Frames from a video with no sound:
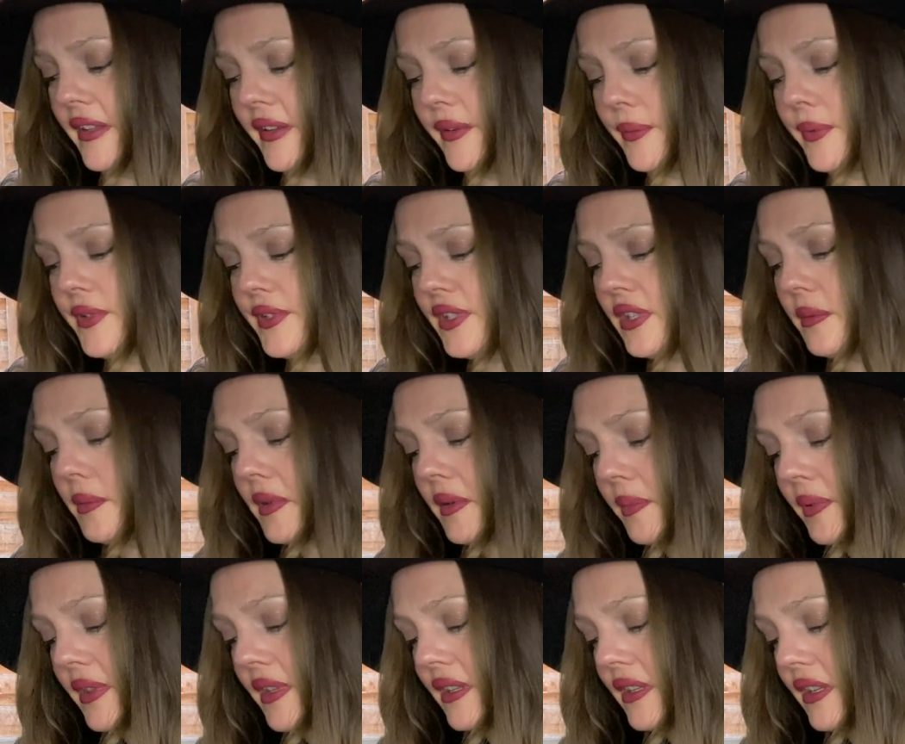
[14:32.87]
What's coming up
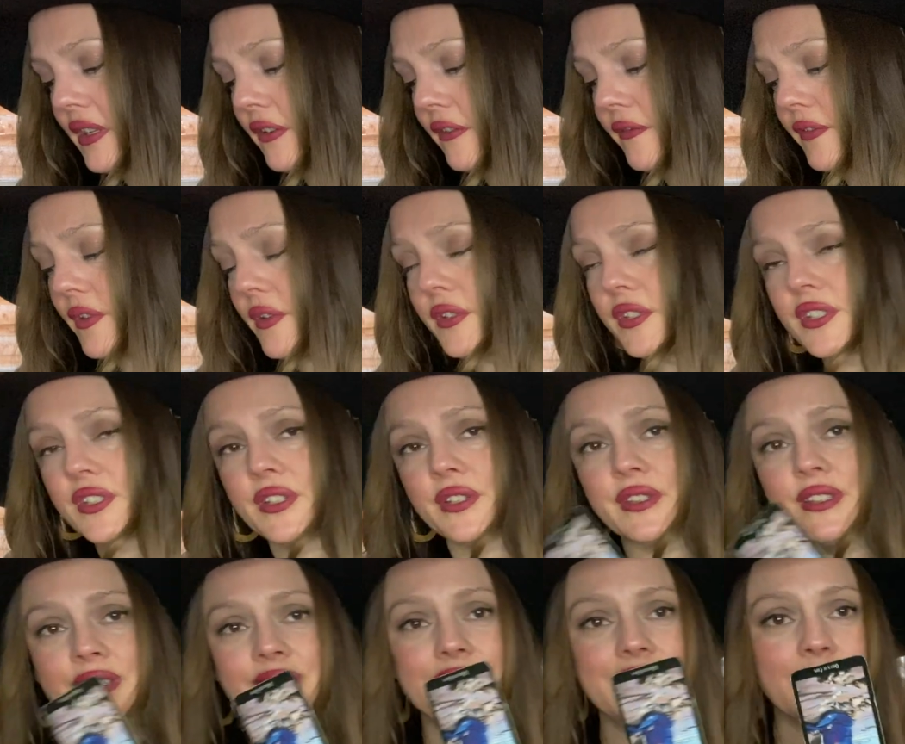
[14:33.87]
in the near future?
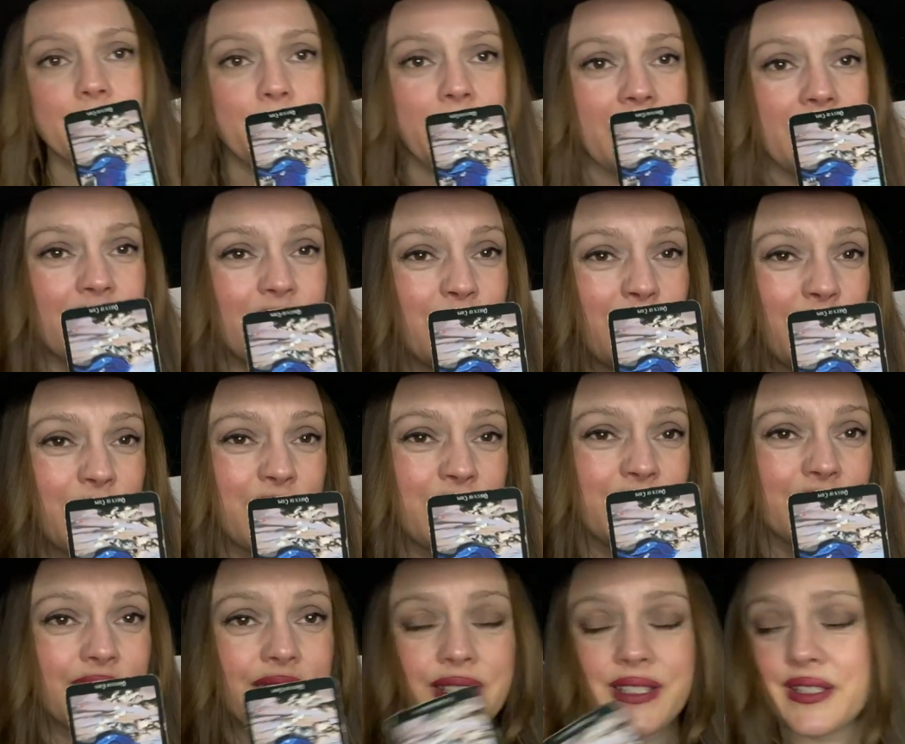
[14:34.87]
This is about
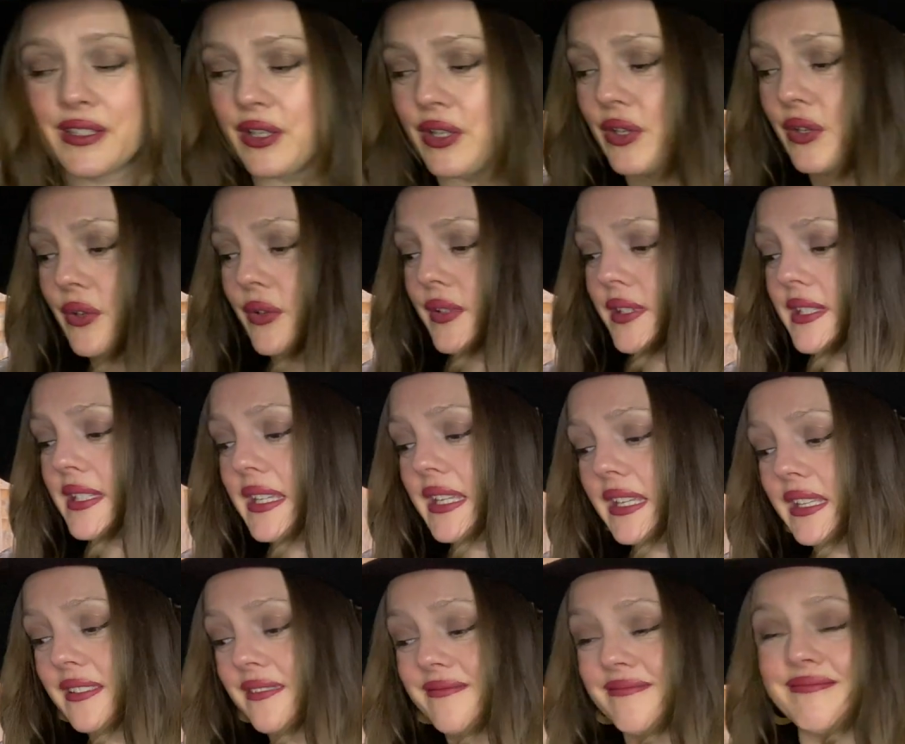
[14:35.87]
emotional
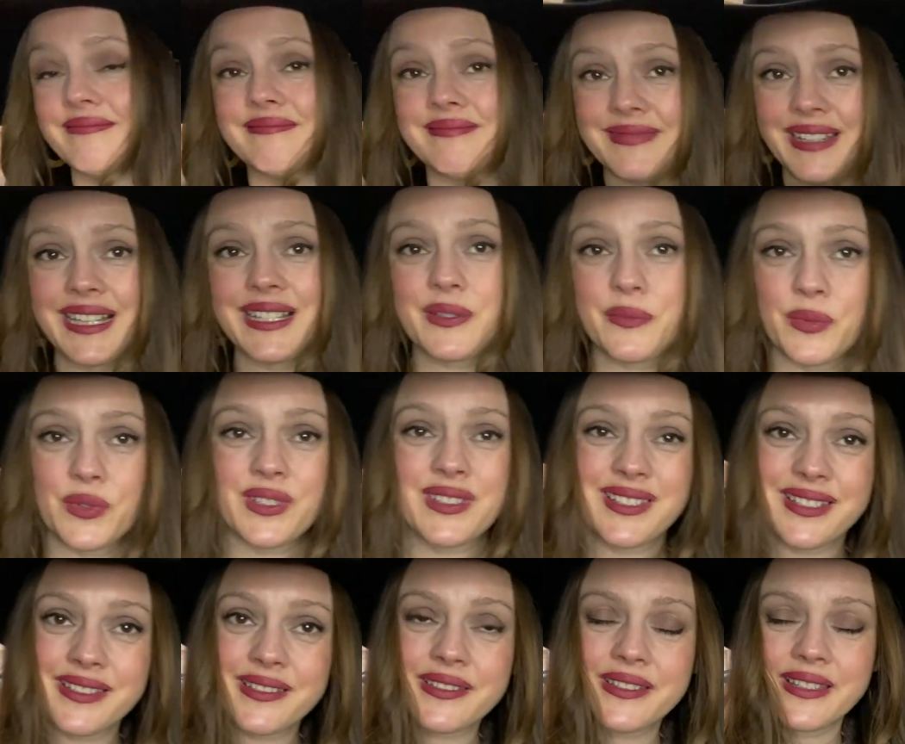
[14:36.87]
insecurity. That's
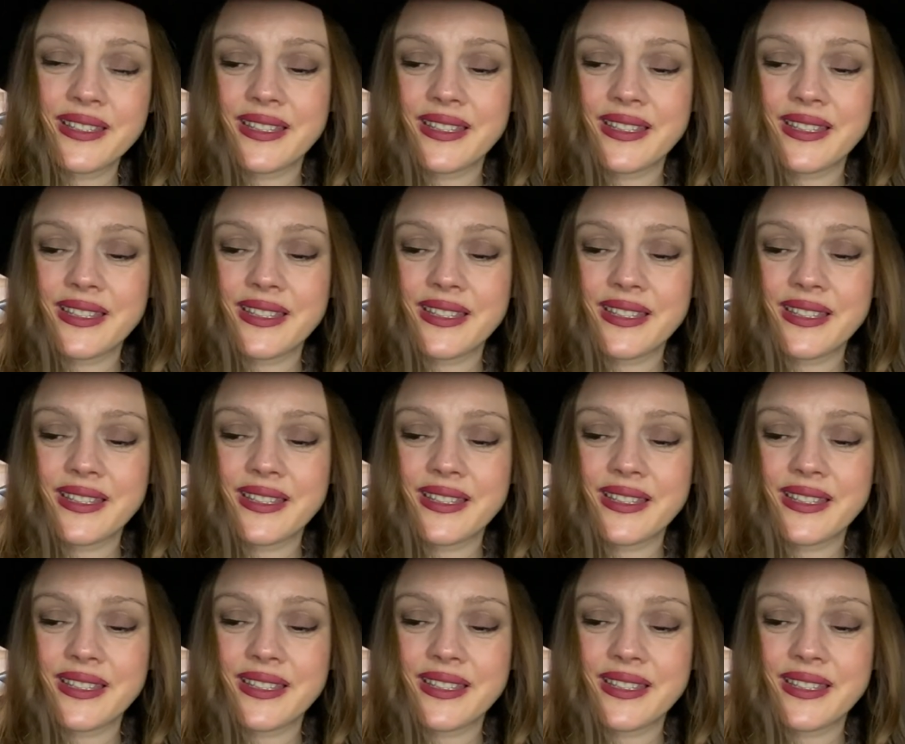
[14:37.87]
what's...